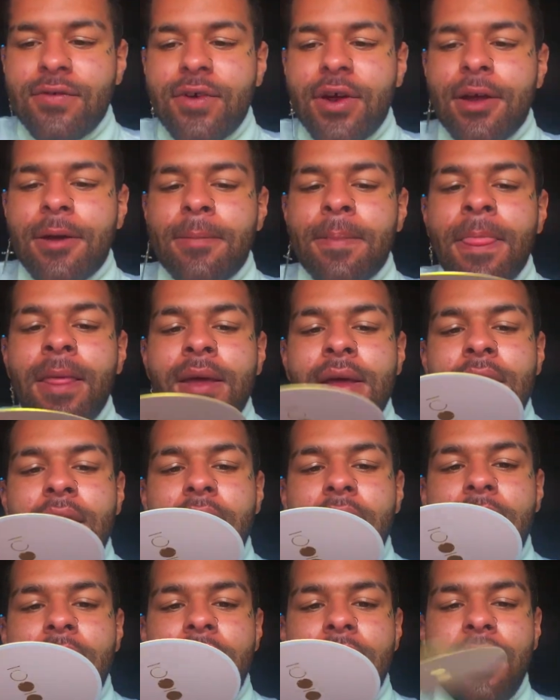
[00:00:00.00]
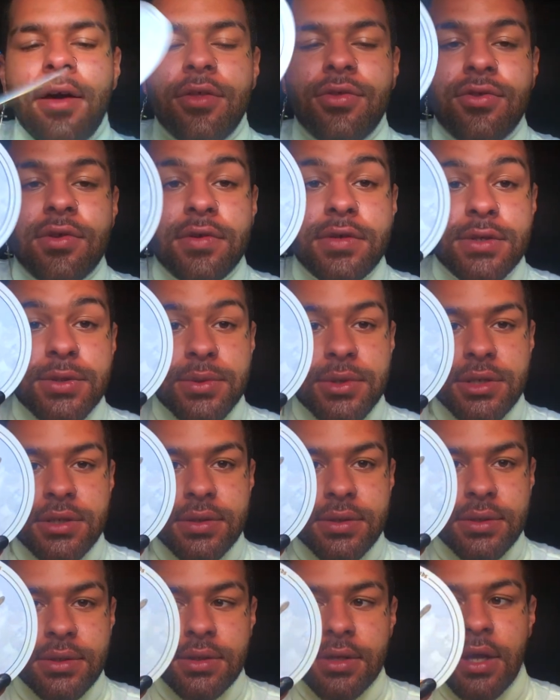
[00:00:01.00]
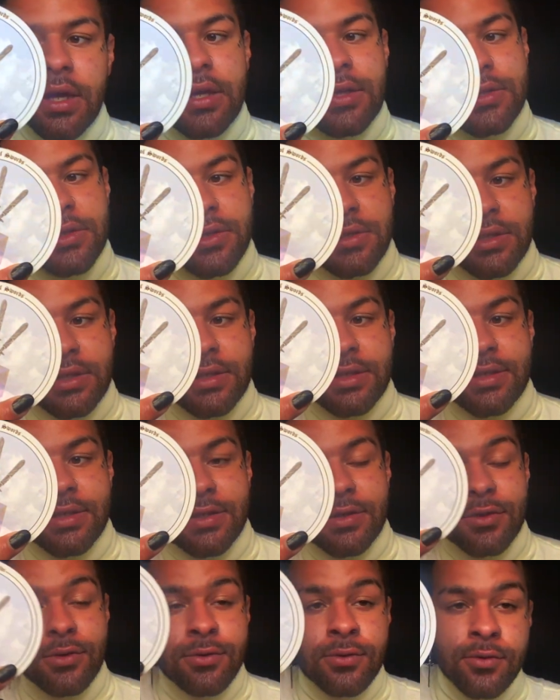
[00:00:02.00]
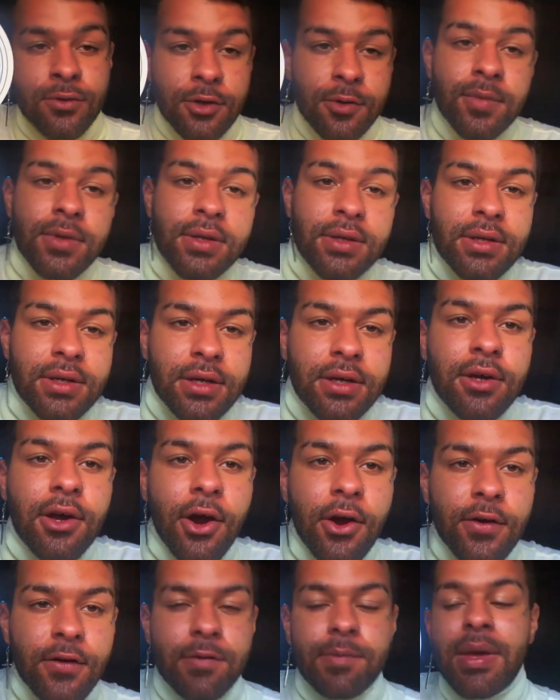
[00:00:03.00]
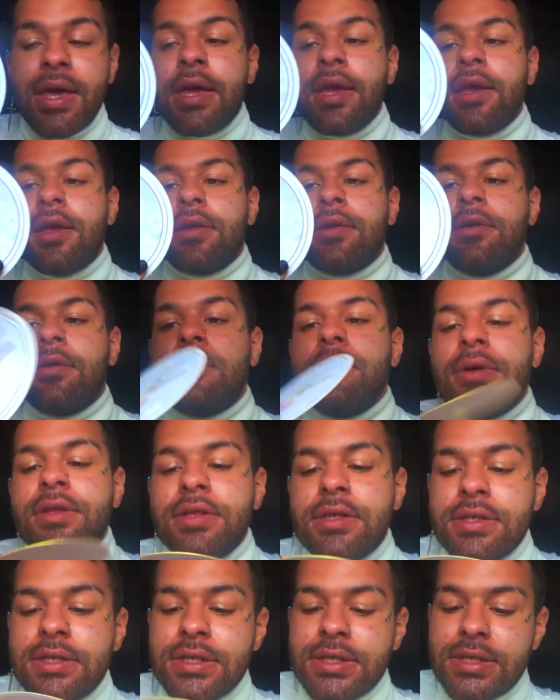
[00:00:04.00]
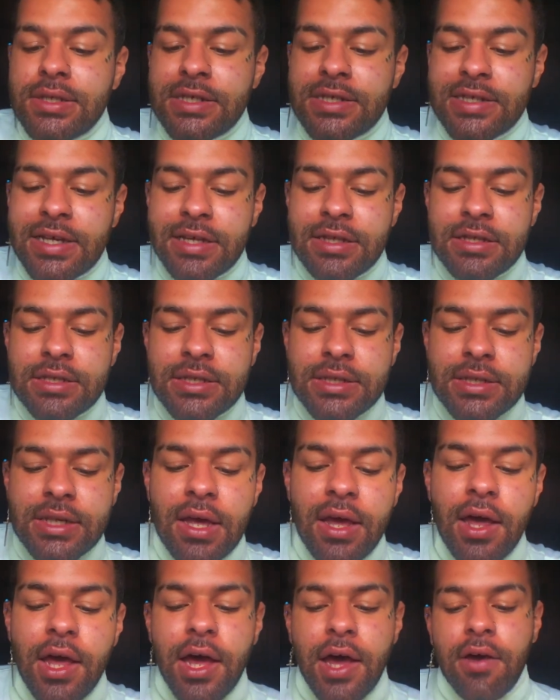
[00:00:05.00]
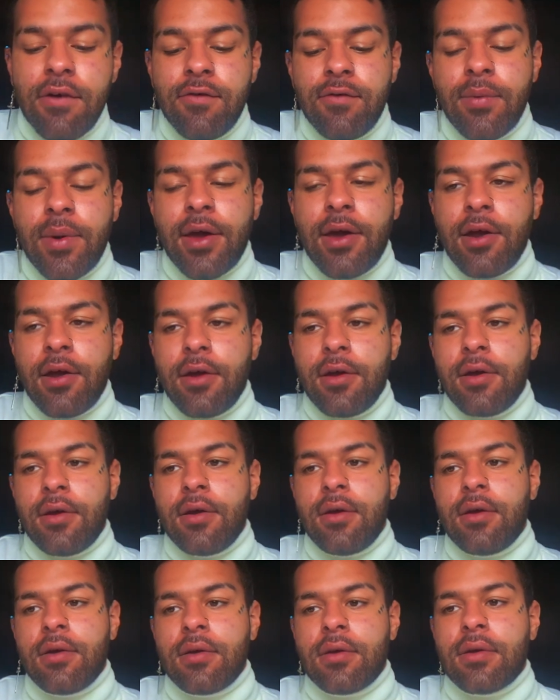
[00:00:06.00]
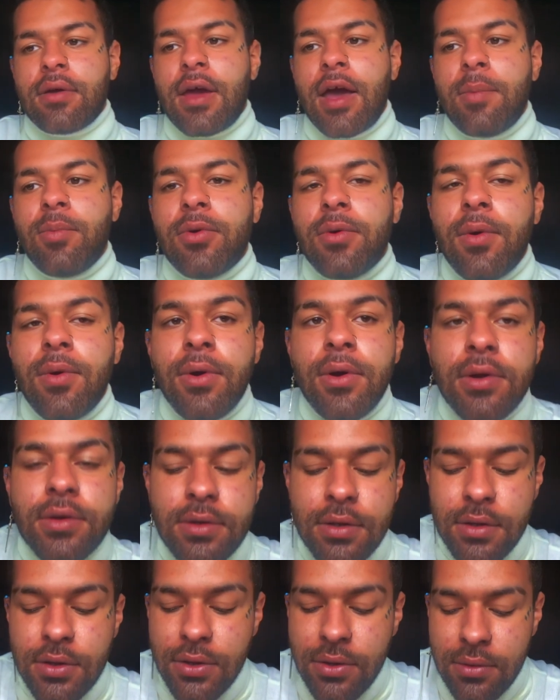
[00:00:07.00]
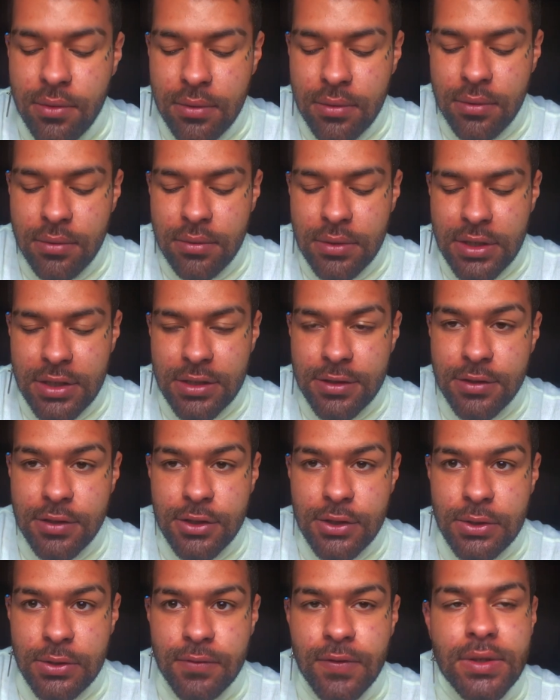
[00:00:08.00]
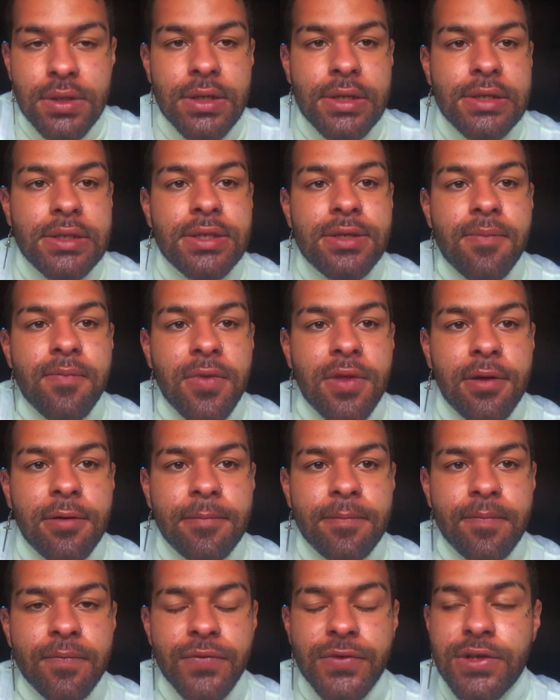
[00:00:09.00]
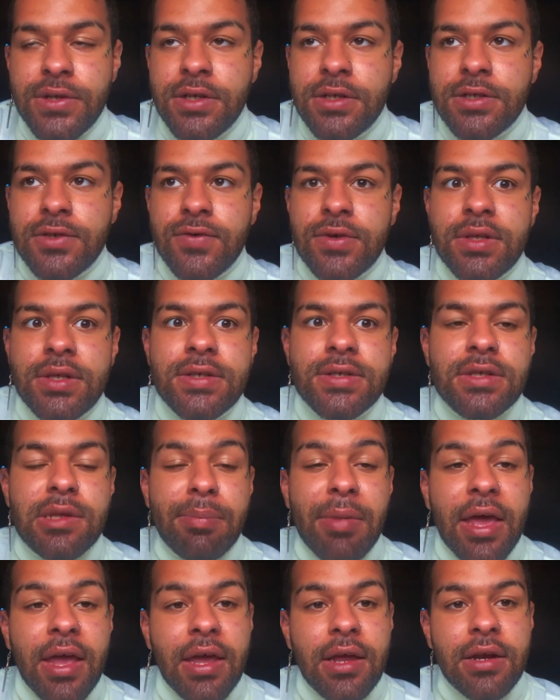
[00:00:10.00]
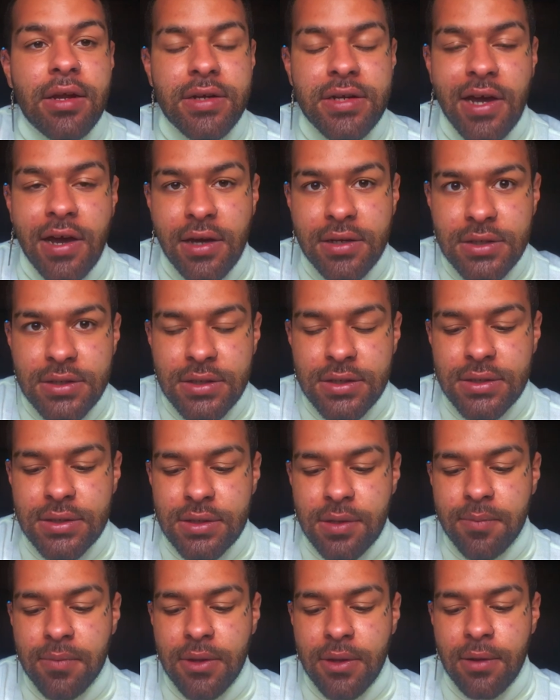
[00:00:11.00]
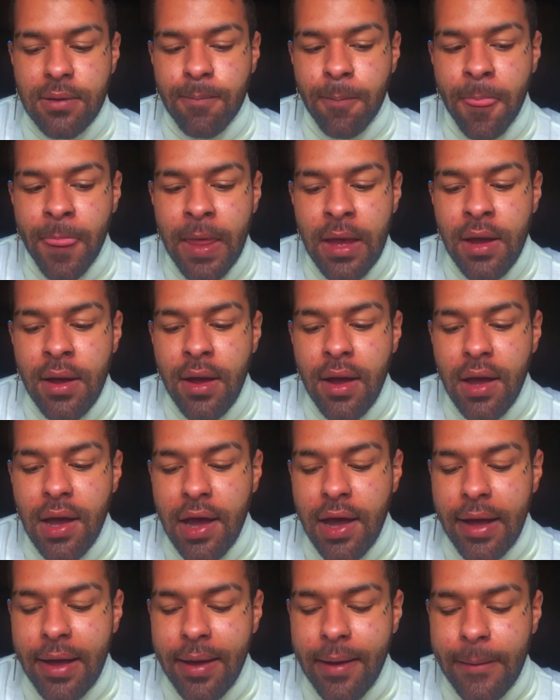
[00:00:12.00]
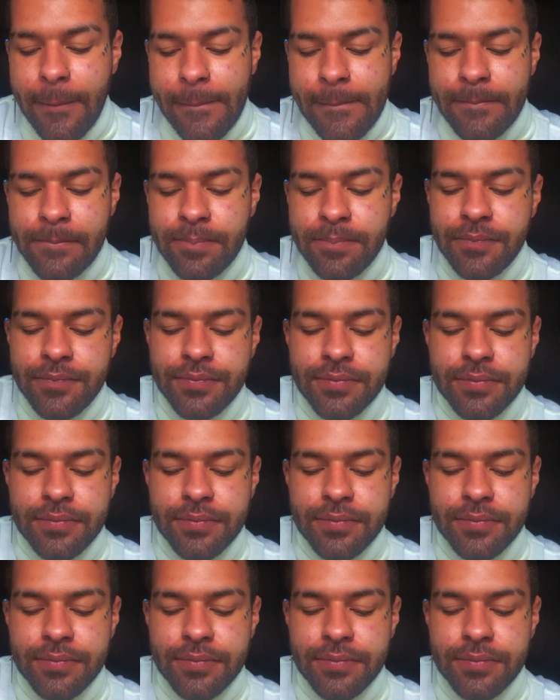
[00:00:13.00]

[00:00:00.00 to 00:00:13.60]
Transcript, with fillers: right? Three of Swords. So this is normally like a card of pain, but this is the sense of where, Capricorn, you need to release something. You need to release the pain attached to something. And